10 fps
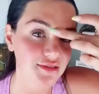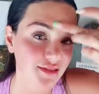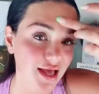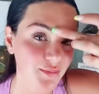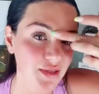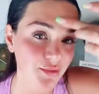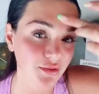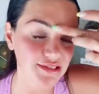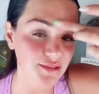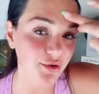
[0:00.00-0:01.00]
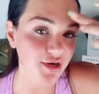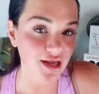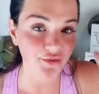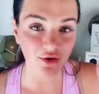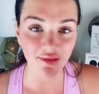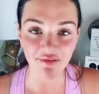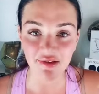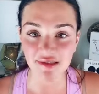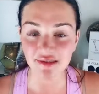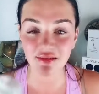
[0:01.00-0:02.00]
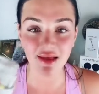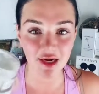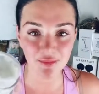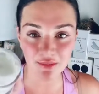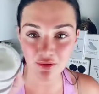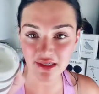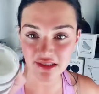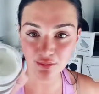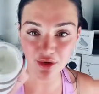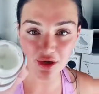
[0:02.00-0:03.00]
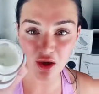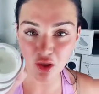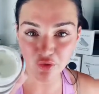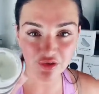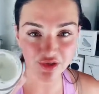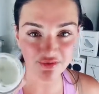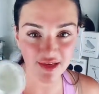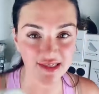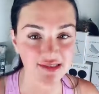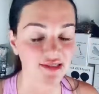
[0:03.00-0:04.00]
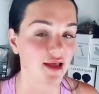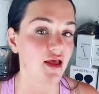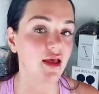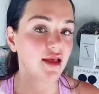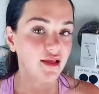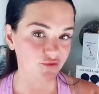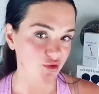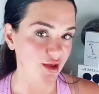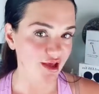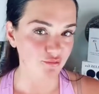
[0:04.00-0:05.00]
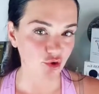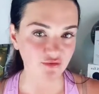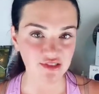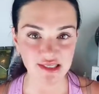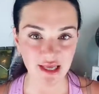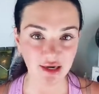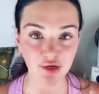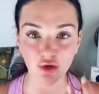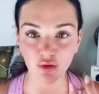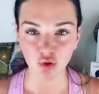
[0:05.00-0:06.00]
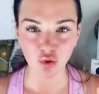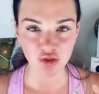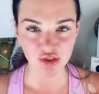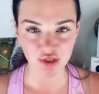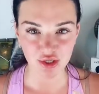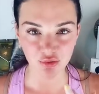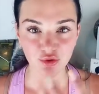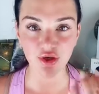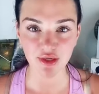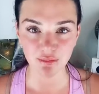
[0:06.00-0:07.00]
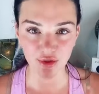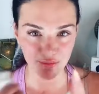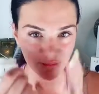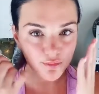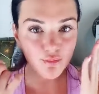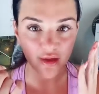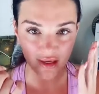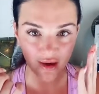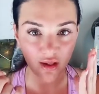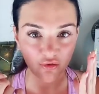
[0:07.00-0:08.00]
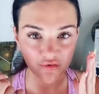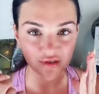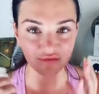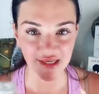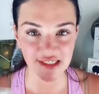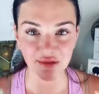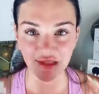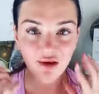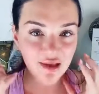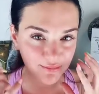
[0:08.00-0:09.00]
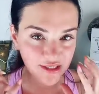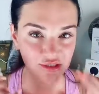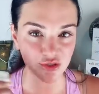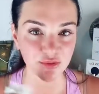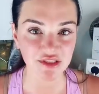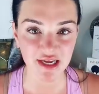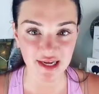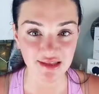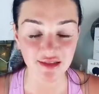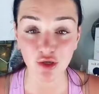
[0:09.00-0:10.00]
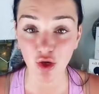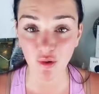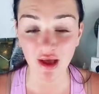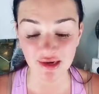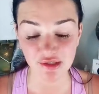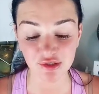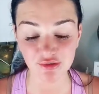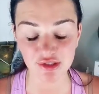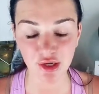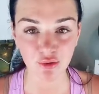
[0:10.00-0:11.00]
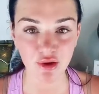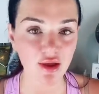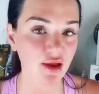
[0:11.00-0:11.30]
A lot of people like to put it on their 11s. A lot of people like to put it all over their face. If you have more of a sag or you're a little older and you could put it all over your face without it being super tight, then go ahead and do so.